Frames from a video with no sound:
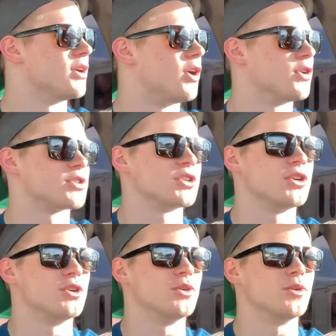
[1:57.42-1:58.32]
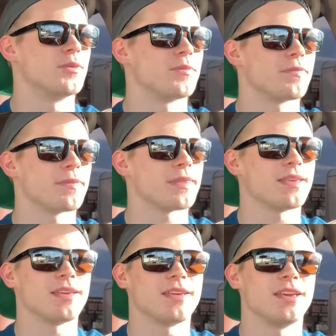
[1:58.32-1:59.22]
also,
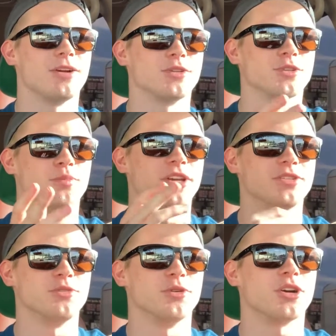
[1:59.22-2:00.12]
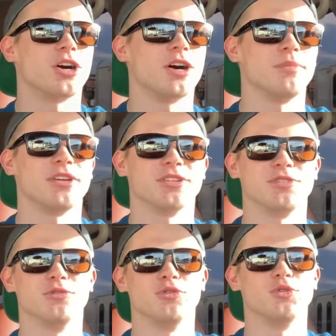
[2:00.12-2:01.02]
it also plays into a con
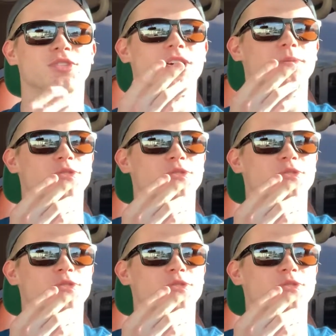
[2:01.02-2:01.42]
because you lose some